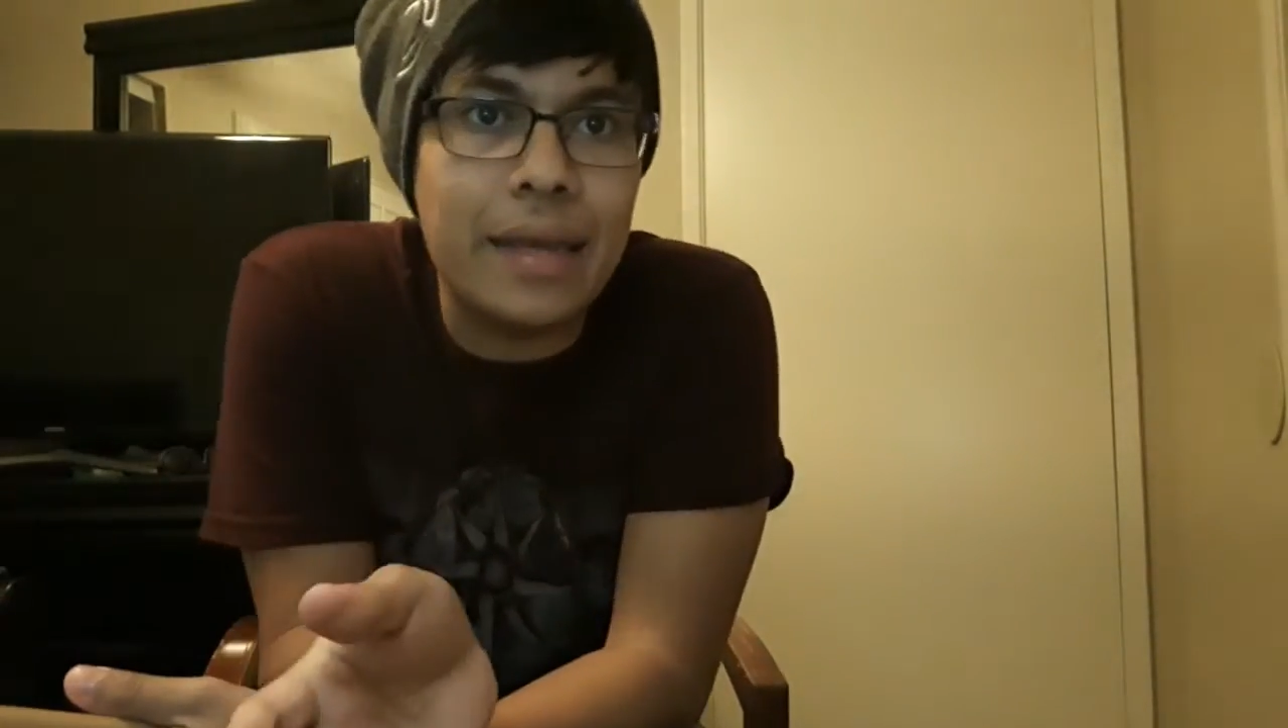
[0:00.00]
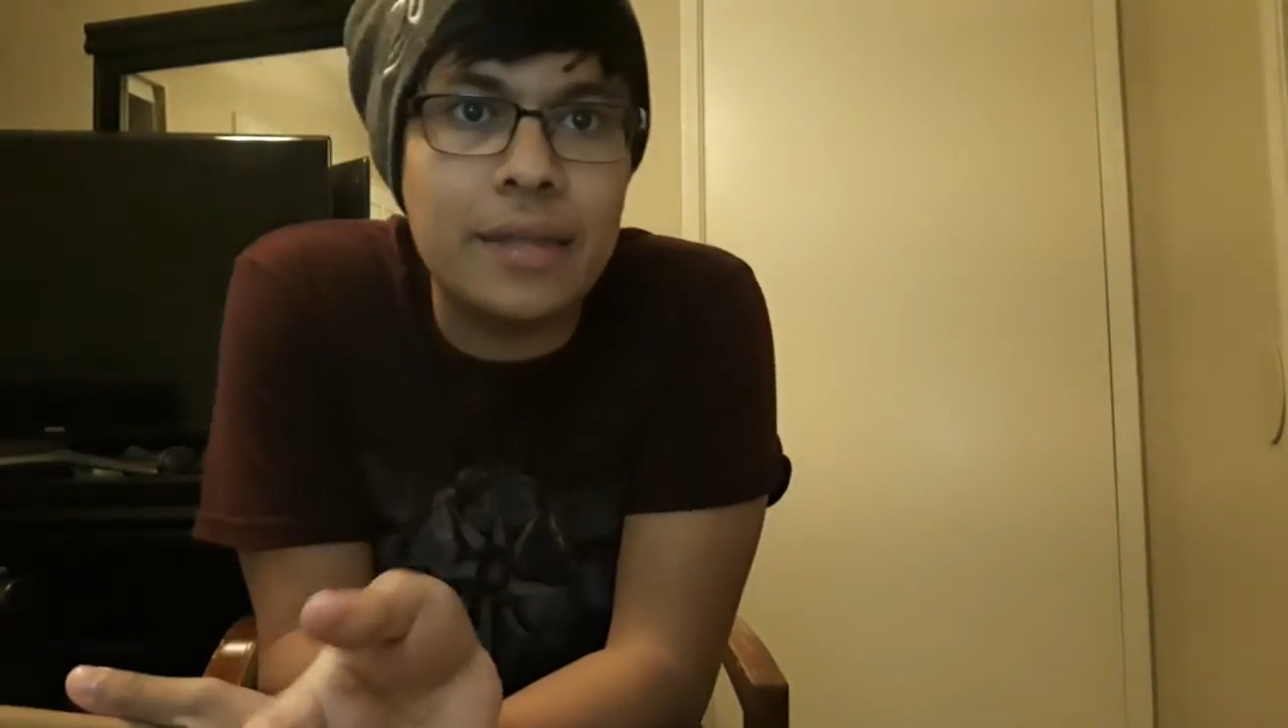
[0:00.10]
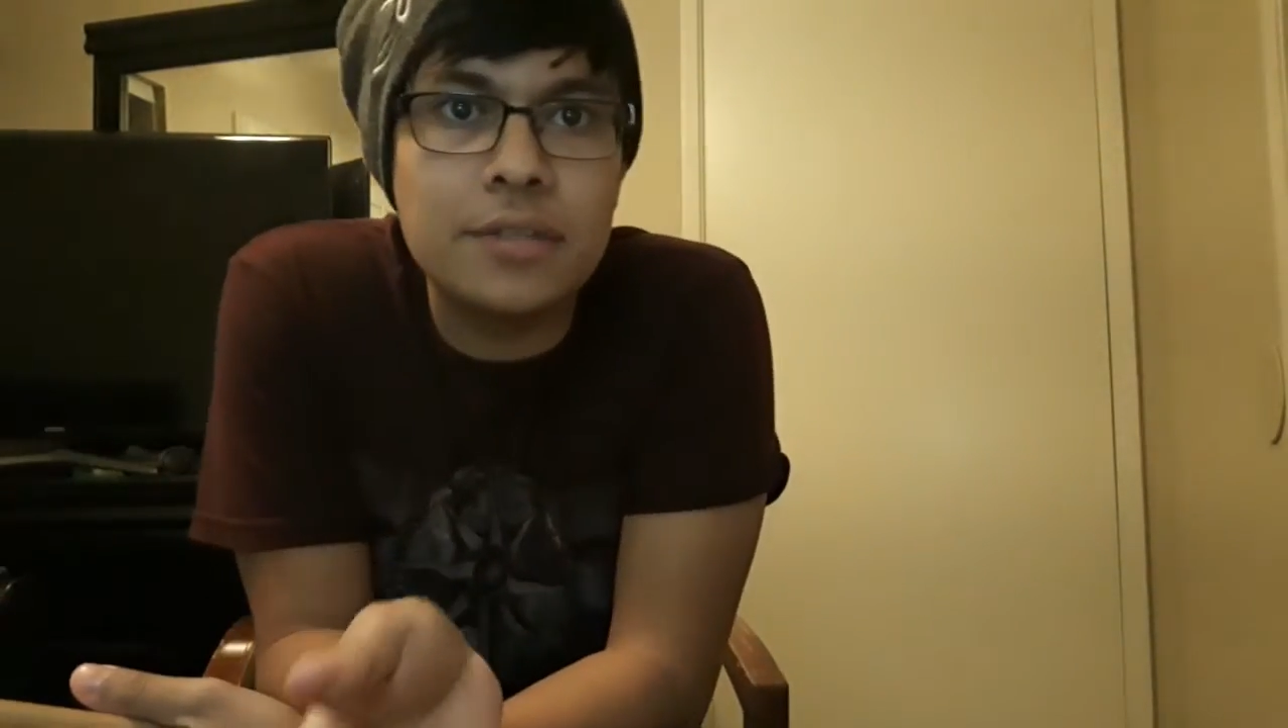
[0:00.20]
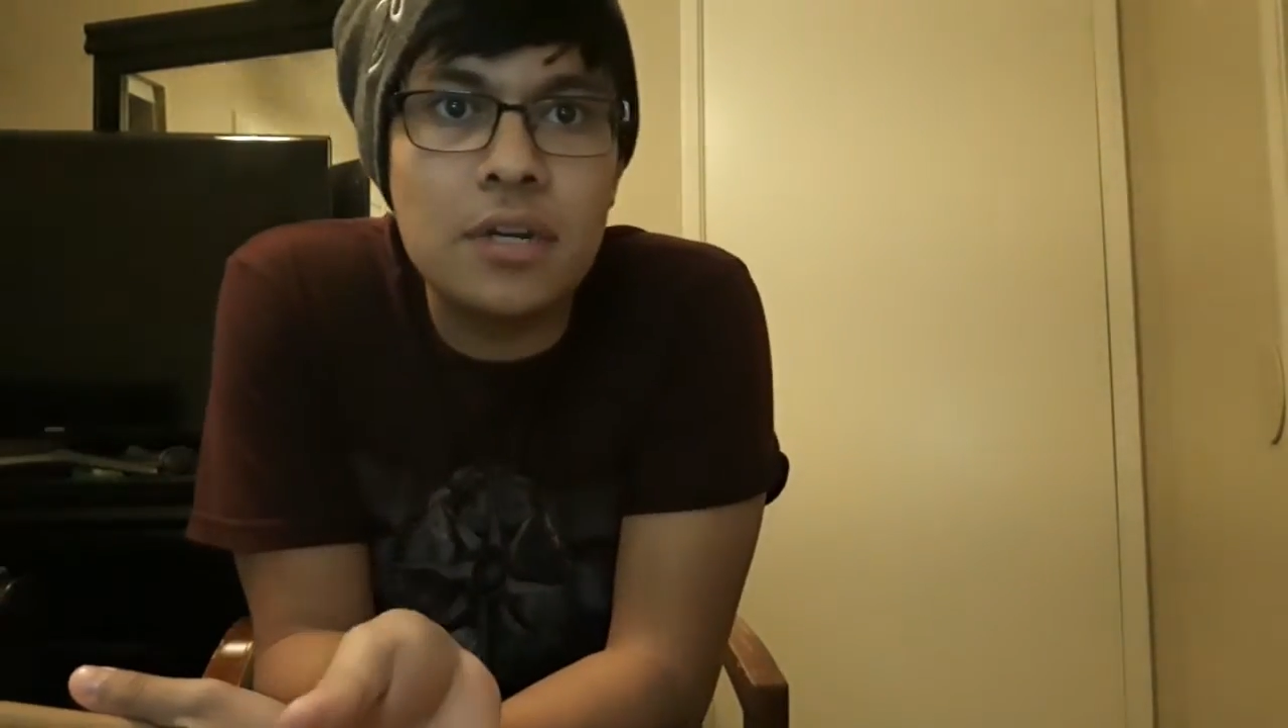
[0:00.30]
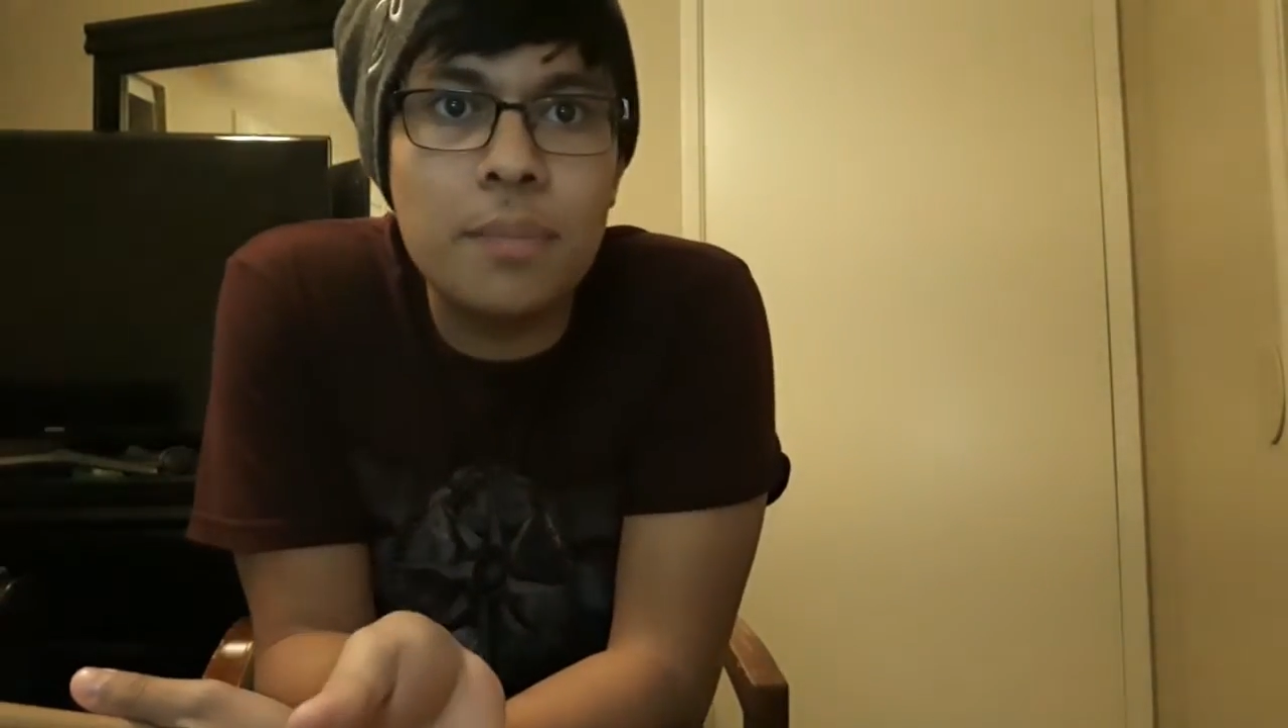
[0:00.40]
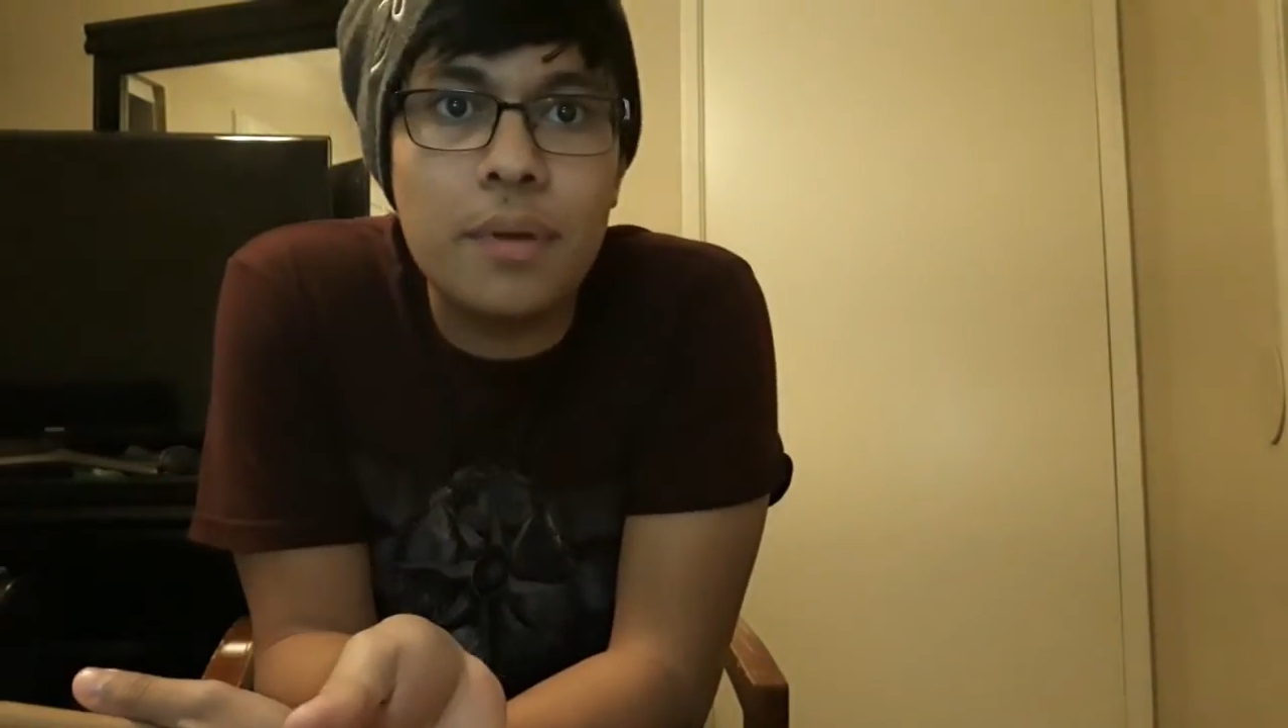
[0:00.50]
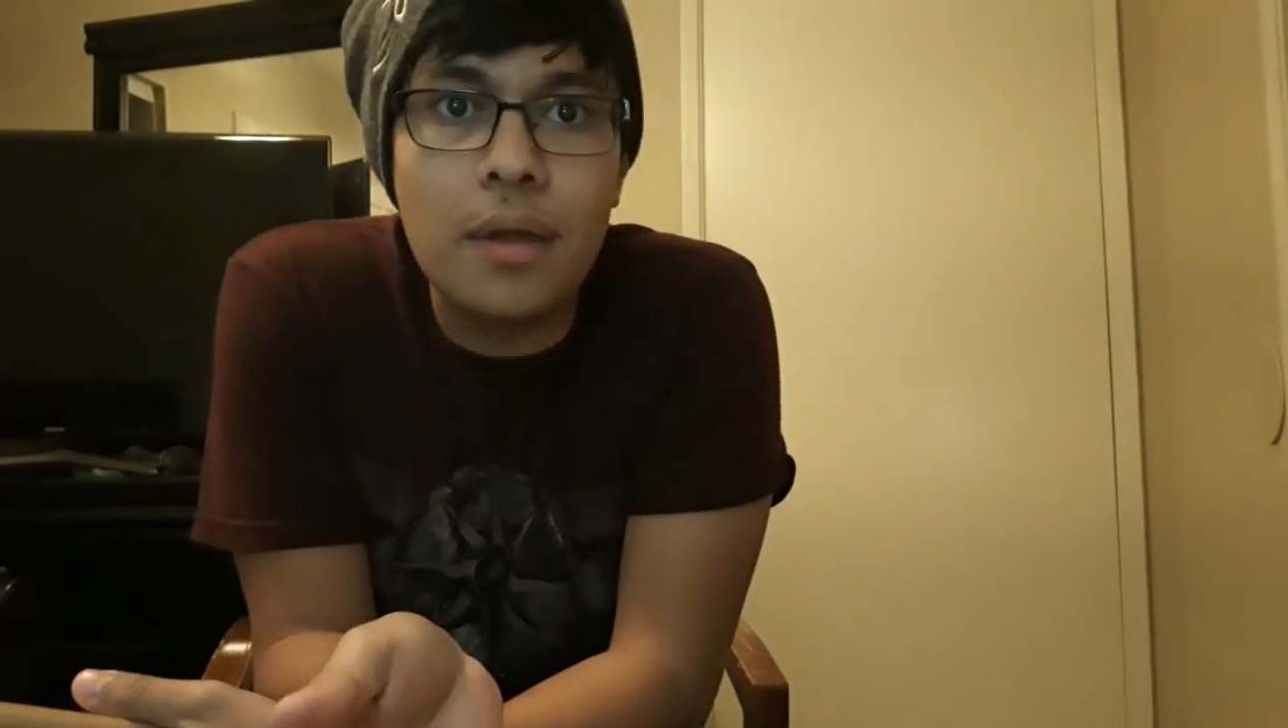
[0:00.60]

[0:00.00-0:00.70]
interp,